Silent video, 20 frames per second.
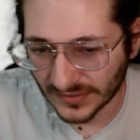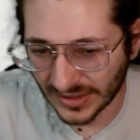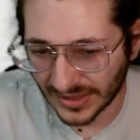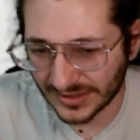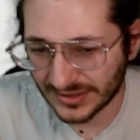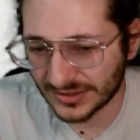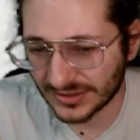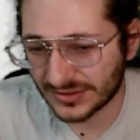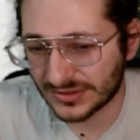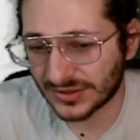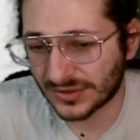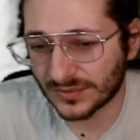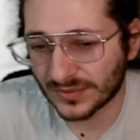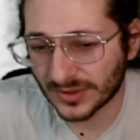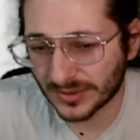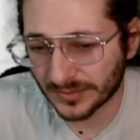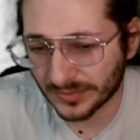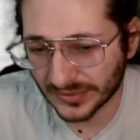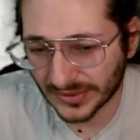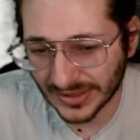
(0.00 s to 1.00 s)
And you don't
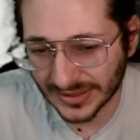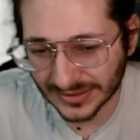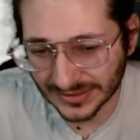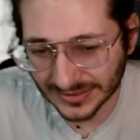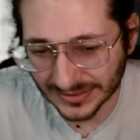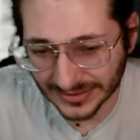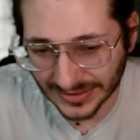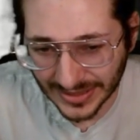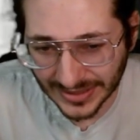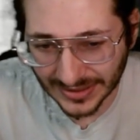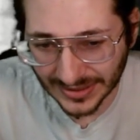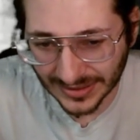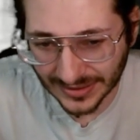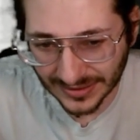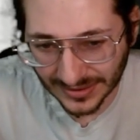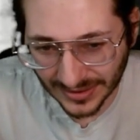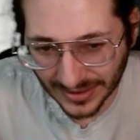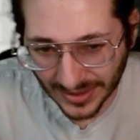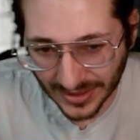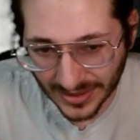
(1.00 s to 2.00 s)
want to play it late in
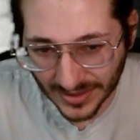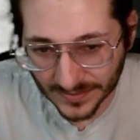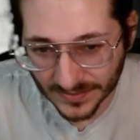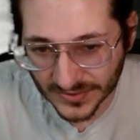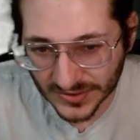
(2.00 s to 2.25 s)
the game.